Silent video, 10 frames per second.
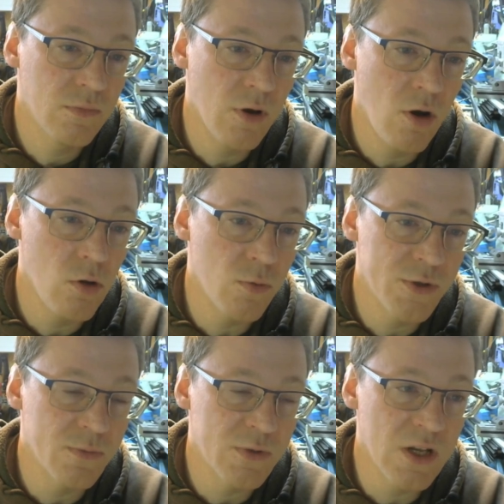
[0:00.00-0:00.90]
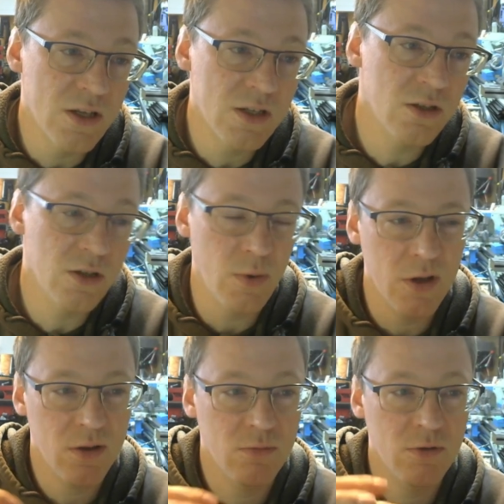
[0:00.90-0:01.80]
hole with some slits in so
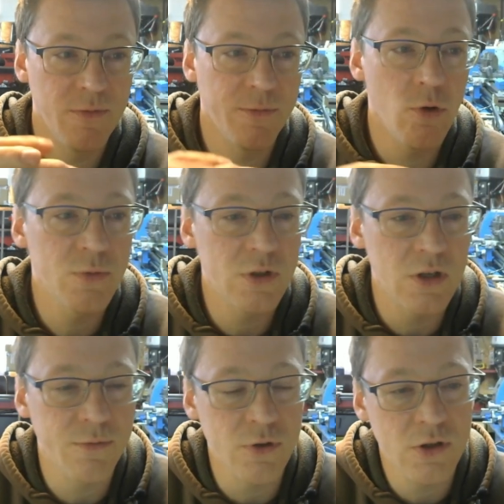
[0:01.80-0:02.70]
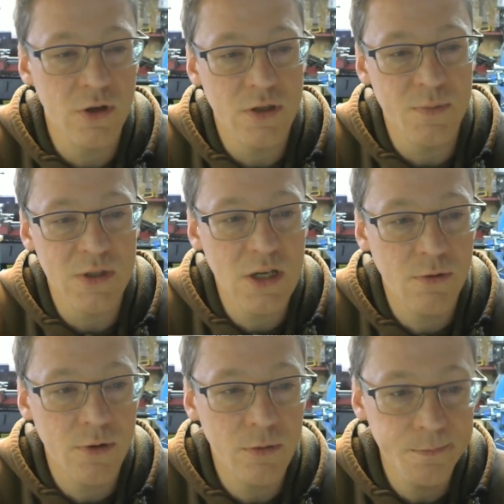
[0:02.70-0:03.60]
it conforms to different size
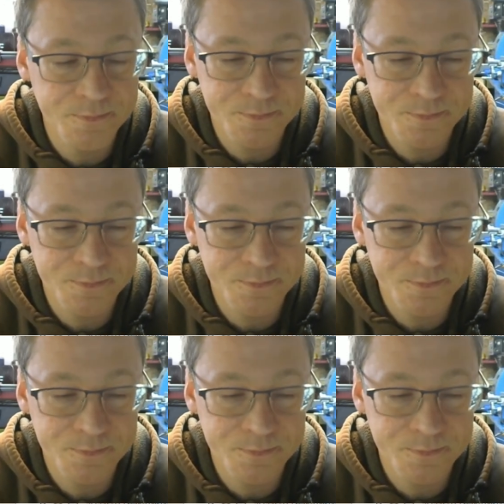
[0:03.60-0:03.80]
material.